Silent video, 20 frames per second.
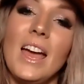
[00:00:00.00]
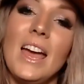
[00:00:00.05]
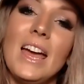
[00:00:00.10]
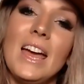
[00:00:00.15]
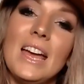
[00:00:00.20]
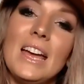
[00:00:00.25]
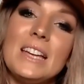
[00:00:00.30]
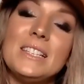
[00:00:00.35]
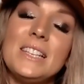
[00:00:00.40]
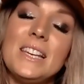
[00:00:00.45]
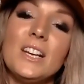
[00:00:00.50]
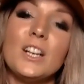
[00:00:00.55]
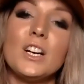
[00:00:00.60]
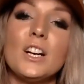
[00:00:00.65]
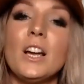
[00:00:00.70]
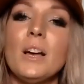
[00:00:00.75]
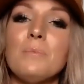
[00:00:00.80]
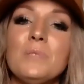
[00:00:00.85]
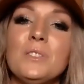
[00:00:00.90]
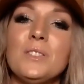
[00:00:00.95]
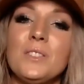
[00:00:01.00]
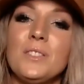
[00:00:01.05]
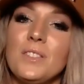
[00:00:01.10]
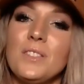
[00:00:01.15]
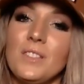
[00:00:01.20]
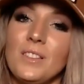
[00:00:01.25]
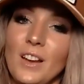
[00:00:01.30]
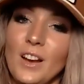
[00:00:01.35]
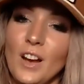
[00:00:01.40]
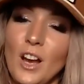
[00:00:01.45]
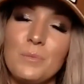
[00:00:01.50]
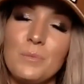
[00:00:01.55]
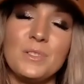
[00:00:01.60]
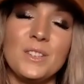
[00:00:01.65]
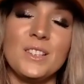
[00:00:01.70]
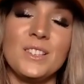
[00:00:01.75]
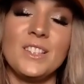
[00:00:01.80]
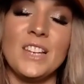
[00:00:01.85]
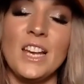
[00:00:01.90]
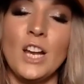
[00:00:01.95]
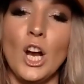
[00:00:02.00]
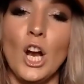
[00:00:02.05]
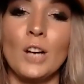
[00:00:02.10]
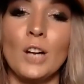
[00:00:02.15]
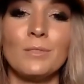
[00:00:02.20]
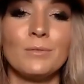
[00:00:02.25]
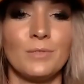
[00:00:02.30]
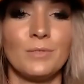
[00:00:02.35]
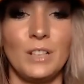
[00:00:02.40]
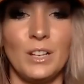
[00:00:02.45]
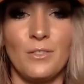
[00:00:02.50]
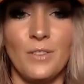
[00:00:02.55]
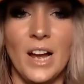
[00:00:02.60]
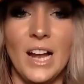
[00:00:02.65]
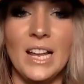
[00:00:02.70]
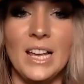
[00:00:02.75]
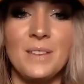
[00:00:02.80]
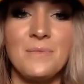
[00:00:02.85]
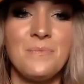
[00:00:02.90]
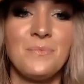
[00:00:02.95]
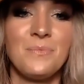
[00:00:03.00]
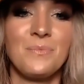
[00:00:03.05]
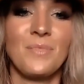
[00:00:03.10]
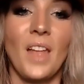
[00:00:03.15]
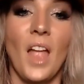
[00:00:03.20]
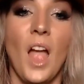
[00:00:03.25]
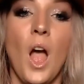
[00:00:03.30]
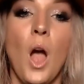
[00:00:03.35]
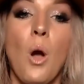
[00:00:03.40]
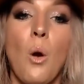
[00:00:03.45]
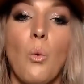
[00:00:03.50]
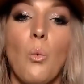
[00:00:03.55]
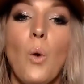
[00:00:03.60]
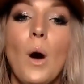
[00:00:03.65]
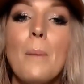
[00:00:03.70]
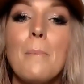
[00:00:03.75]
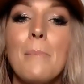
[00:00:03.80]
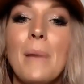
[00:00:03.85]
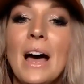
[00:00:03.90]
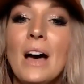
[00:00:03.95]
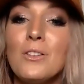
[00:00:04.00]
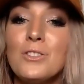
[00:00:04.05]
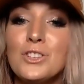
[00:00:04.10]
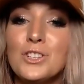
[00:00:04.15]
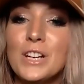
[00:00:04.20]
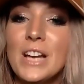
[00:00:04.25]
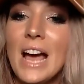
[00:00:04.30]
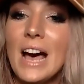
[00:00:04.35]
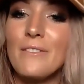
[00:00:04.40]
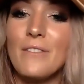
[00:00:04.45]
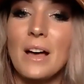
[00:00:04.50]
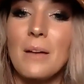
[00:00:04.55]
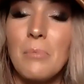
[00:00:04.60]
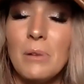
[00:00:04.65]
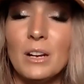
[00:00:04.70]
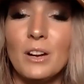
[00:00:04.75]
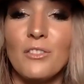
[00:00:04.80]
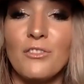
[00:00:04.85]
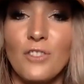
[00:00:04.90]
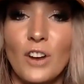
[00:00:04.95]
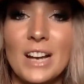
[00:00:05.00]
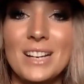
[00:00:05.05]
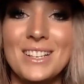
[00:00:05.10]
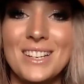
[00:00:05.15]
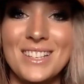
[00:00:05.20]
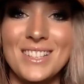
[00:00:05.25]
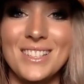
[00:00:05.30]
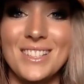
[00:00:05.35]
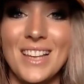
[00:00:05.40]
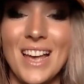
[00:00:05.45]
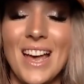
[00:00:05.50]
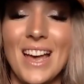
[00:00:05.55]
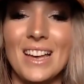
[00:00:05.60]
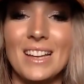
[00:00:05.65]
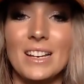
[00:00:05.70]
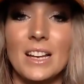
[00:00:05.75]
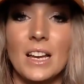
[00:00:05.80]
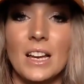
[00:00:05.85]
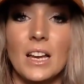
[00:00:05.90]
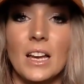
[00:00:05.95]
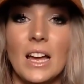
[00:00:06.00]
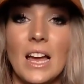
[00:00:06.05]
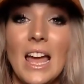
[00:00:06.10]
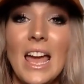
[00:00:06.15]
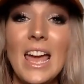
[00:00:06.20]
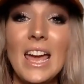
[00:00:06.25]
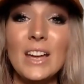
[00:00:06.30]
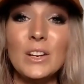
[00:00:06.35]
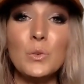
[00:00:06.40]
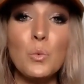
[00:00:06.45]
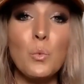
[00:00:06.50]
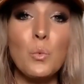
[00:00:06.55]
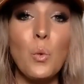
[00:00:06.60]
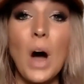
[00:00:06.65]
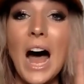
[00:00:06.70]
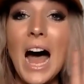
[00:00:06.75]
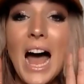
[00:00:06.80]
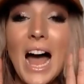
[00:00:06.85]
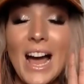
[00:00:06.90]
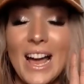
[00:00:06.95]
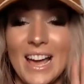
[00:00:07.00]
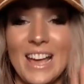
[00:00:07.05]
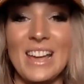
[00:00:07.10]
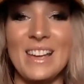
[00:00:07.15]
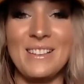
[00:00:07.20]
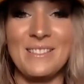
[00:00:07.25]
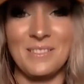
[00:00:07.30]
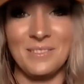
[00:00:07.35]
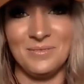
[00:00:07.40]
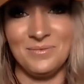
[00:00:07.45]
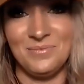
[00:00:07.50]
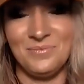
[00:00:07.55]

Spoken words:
And here comes the zinger. You ready? What boundary have I been afraid to set? And why?